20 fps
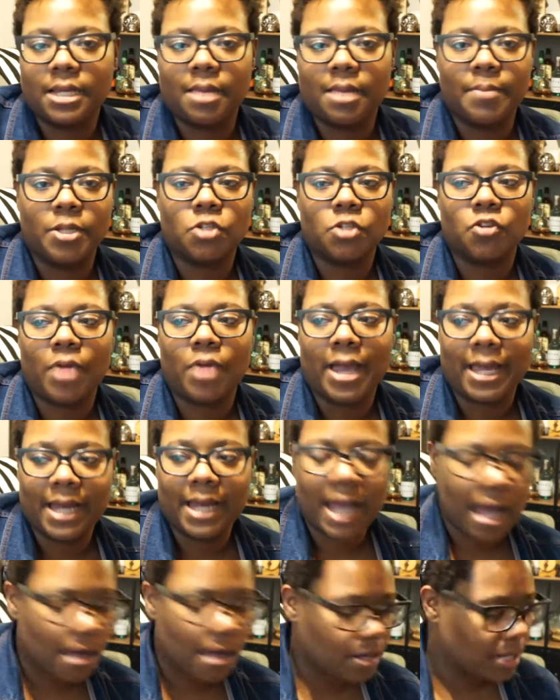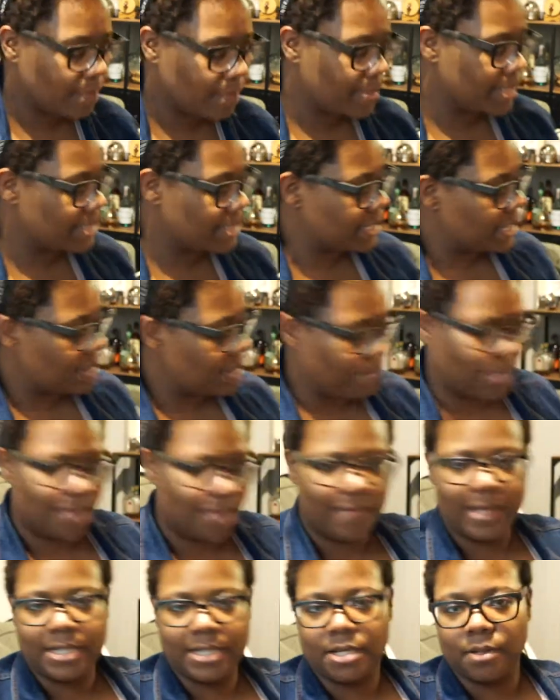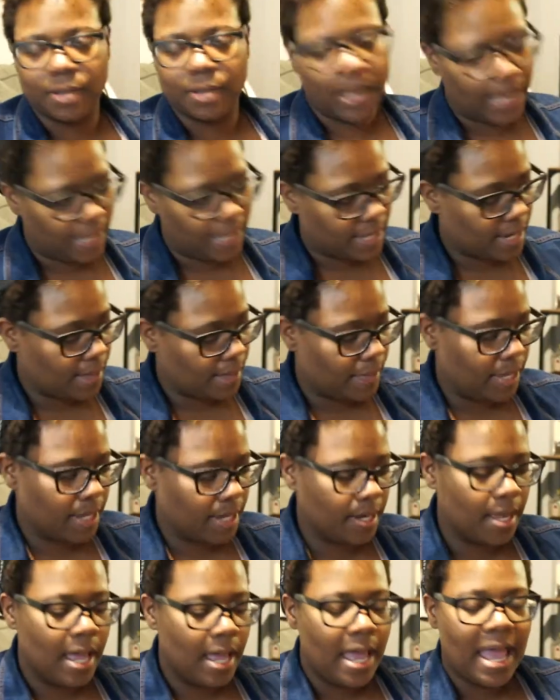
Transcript: Let me try it out. Let me see. I mean, if I don't like it, I mean,